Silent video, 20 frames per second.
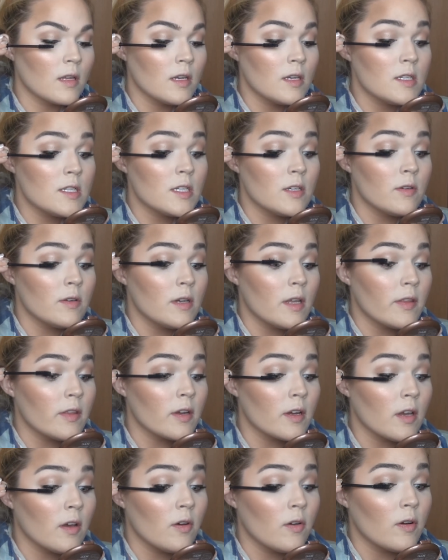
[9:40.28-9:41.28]
gonna do
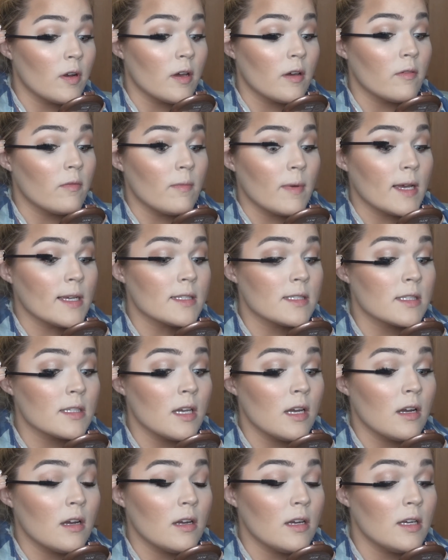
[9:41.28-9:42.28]
another coat of
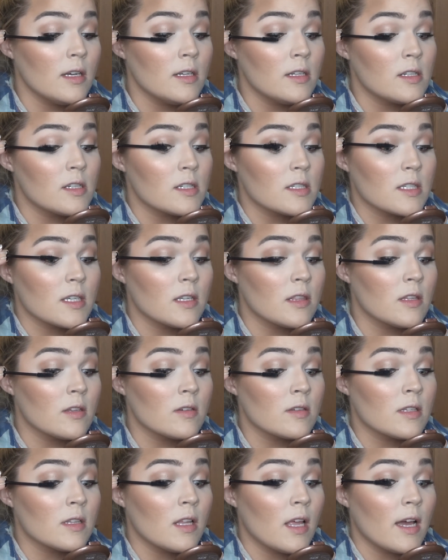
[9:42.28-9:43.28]
mascara and just get
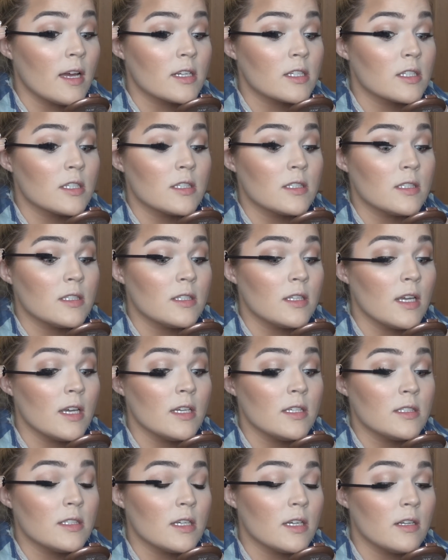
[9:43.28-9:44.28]
those lashes
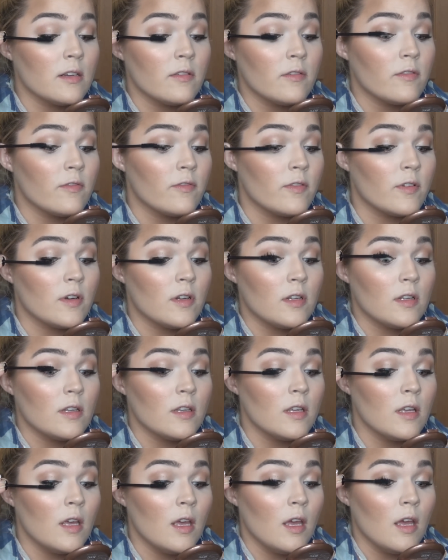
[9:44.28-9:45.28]
nice and
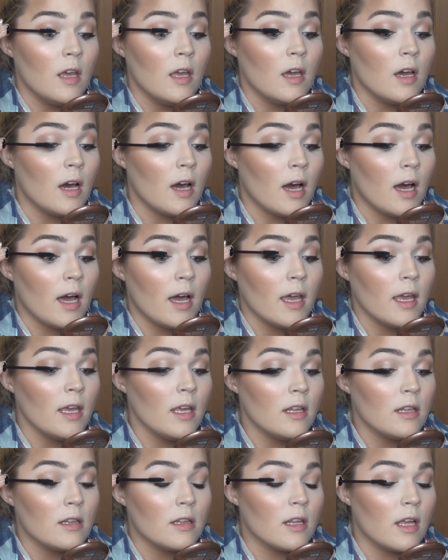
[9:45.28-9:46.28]
full.
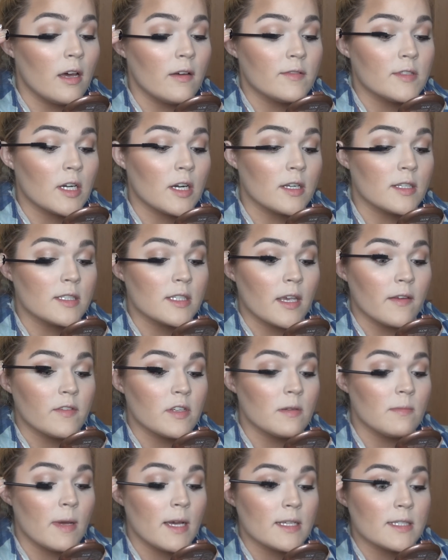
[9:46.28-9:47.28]
I loved Tarte's
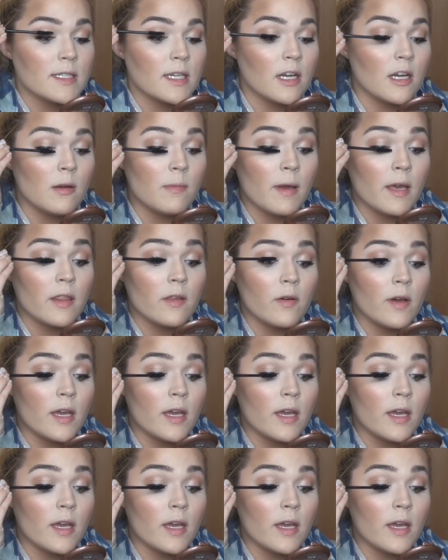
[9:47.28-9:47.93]
Gifted Mascara, by the